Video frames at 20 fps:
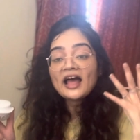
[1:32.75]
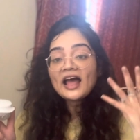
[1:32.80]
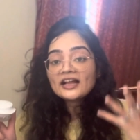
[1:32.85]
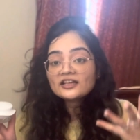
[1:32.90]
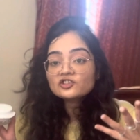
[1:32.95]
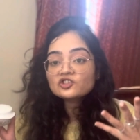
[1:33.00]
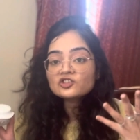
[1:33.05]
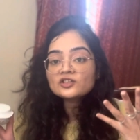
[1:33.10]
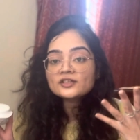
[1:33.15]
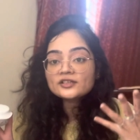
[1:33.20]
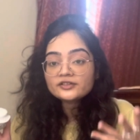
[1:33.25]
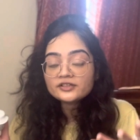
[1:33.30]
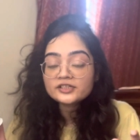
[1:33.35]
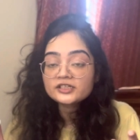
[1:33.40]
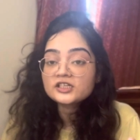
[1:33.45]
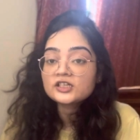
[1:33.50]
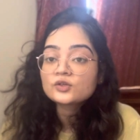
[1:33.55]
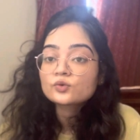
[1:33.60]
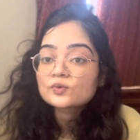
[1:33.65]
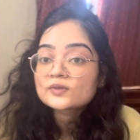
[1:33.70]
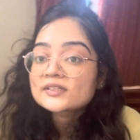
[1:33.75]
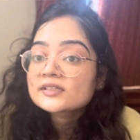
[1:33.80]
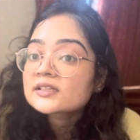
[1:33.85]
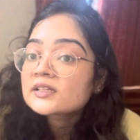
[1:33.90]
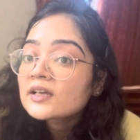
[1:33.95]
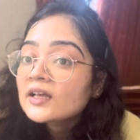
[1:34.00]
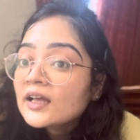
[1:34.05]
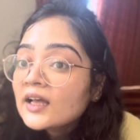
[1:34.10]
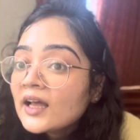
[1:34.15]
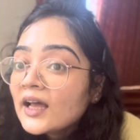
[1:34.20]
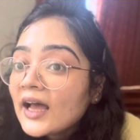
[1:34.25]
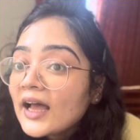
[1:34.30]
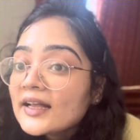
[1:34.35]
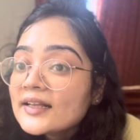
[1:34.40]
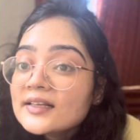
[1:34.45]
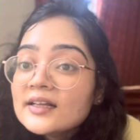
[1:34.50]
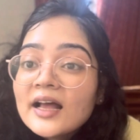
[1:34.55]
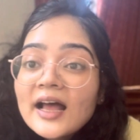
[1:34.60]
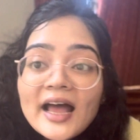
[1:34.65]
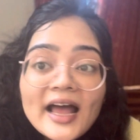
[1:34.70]
actually reduced.
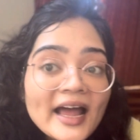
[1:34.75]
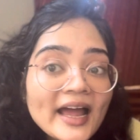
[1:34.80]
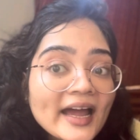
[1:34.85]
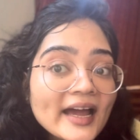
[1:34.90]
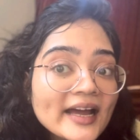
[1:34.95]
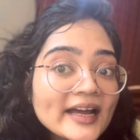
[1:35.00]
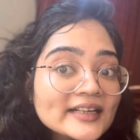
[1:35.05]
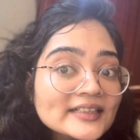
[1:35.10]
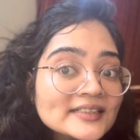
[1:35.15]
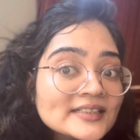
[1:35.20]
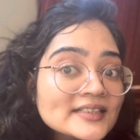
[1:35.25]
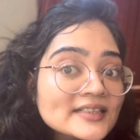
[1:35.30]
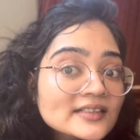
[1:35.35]
And